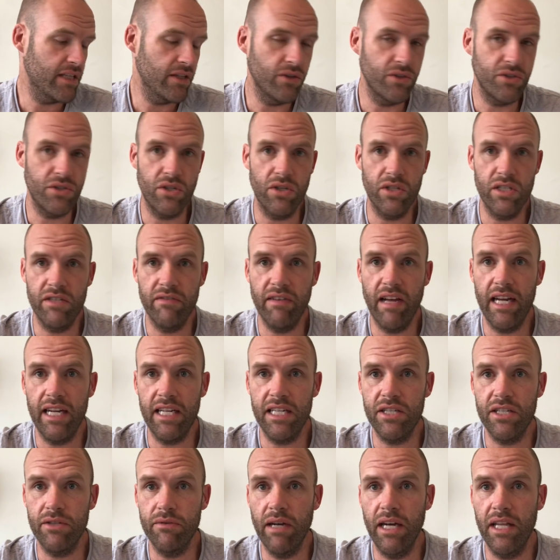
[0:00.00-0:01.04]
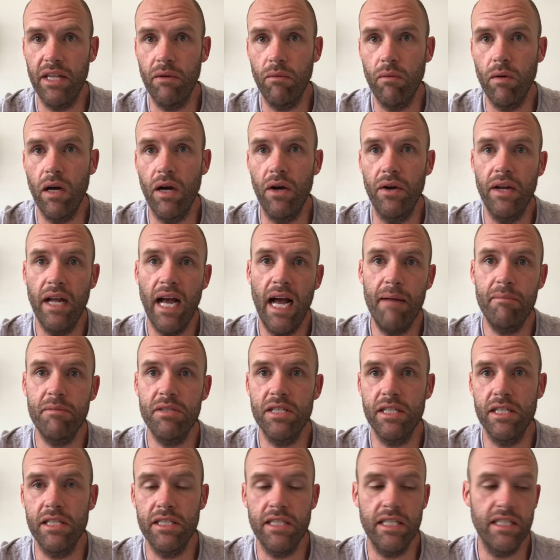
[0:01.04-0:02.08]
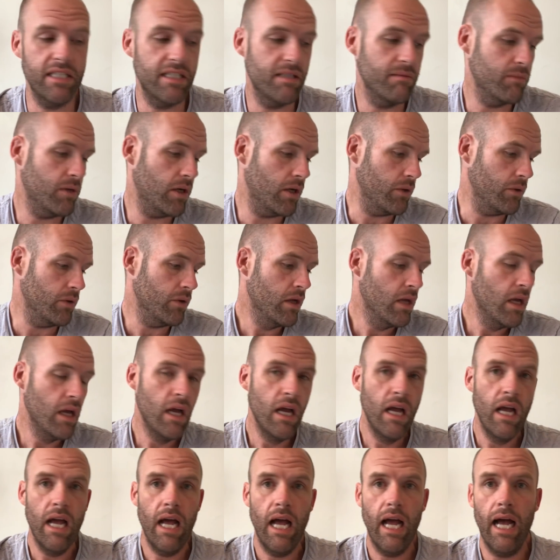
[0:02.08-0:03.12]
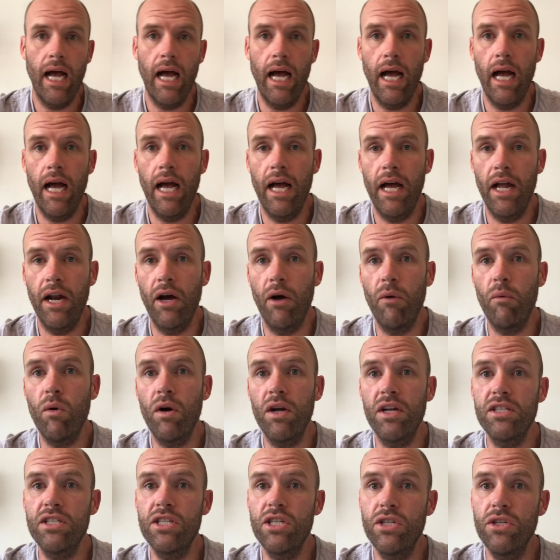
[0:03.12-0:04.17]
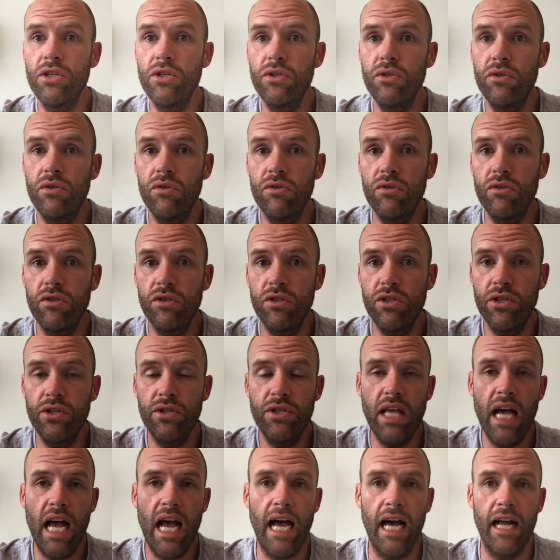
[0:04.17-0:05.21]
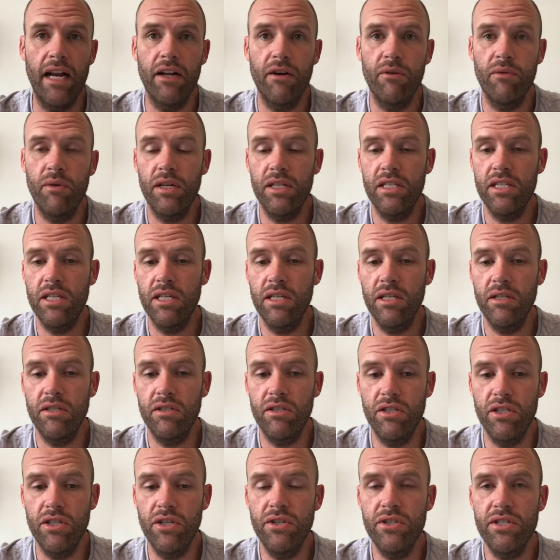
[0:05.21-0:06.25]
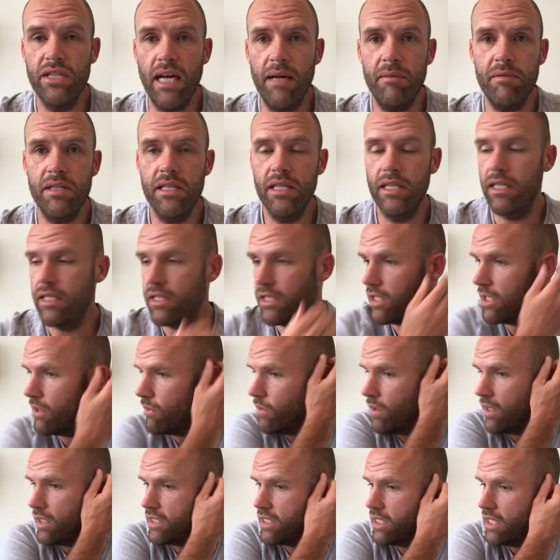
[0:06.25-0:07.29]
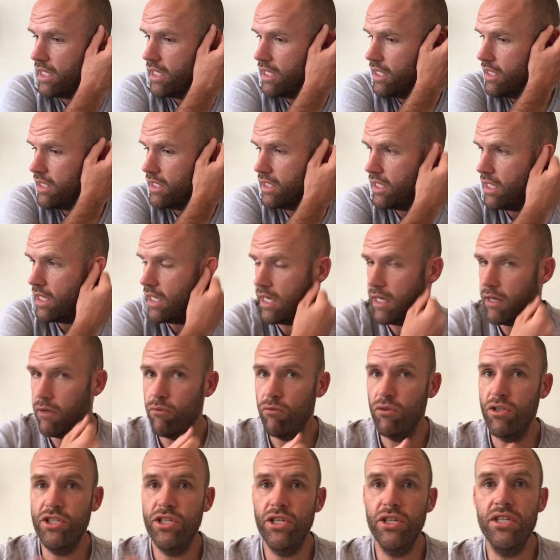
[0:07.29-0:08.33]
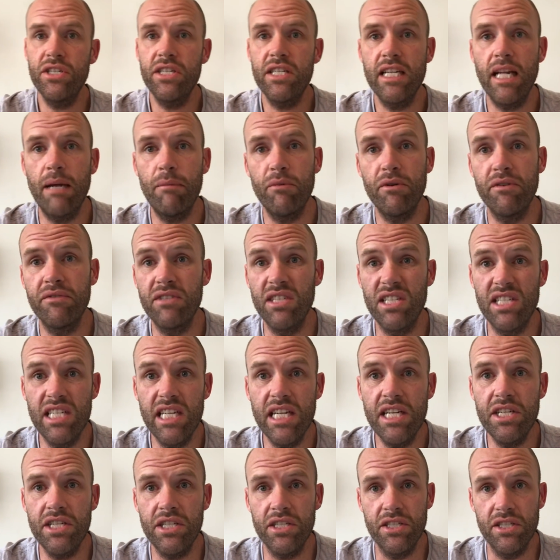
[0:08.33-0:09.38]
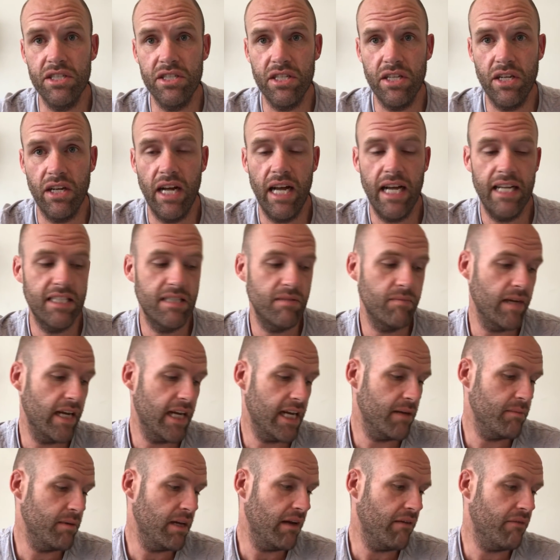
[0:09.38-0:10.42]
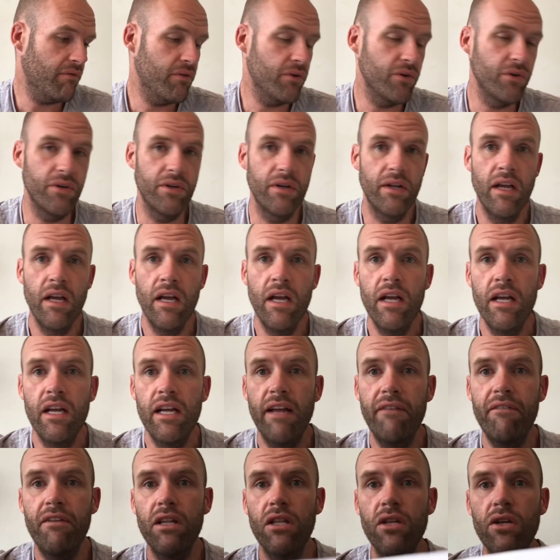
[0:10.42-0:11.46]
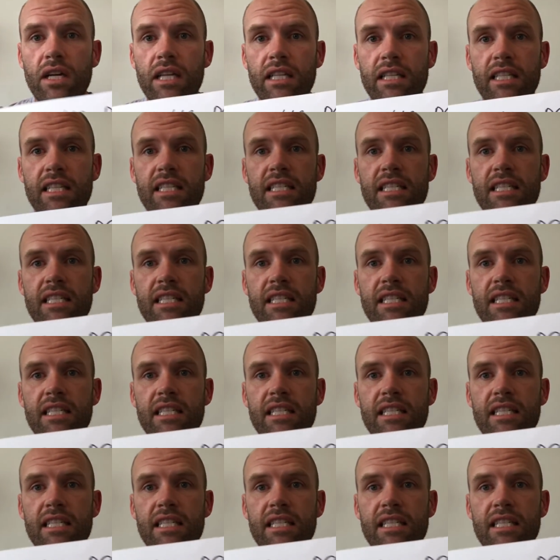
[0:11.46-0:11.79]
and all sorts of addicts around the world. Abstinence is the model, and I wanted to do that. I wanted to use abstinence, and I wanted to reduce the number of decisions that I had to make about food. If you look at the